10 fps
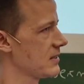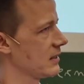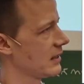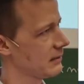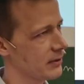that
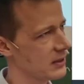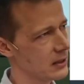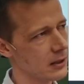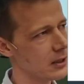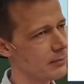are
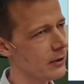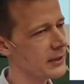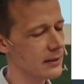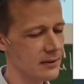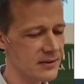particularly
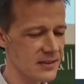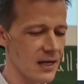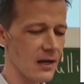pointless,